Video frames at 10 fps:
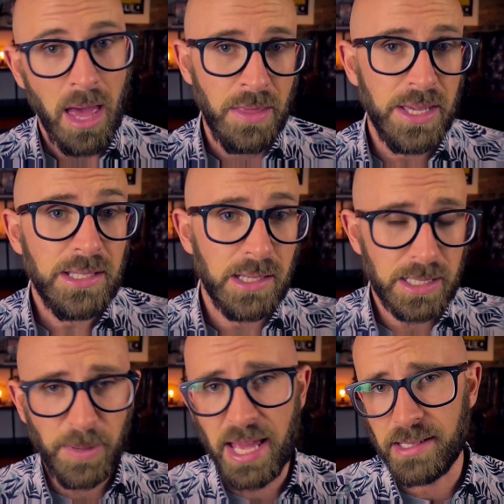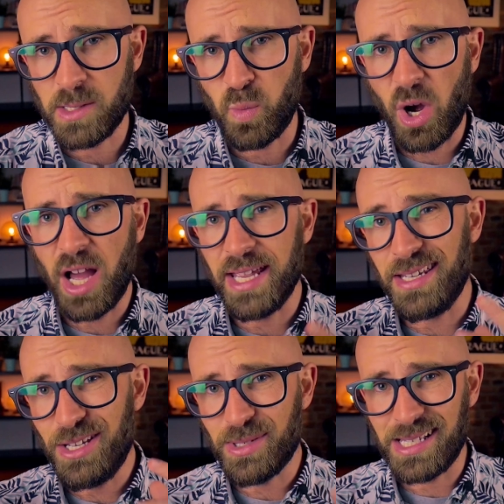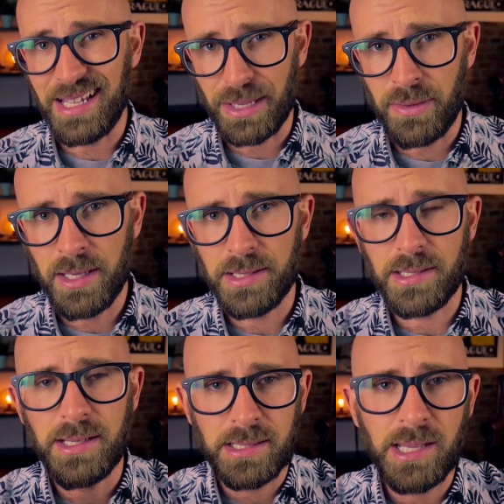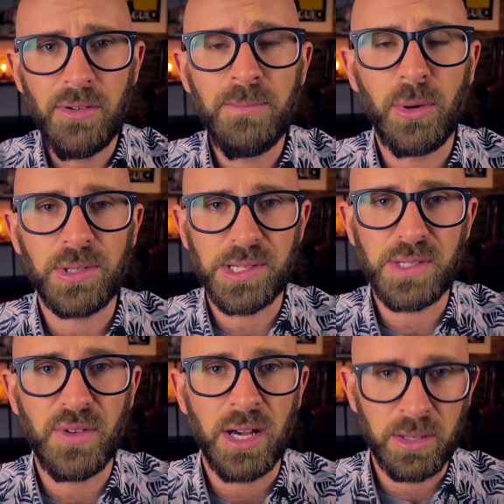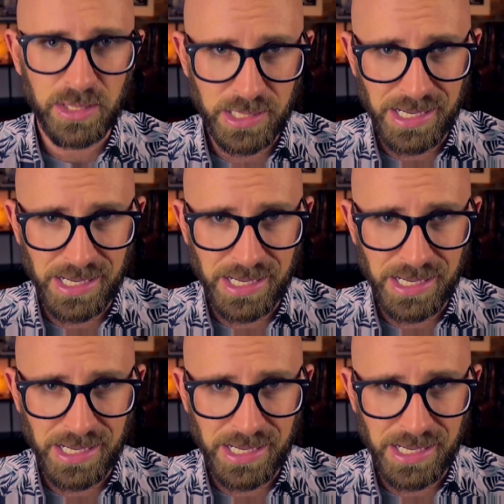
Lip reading: This explains why news like this is so important for Erdogan's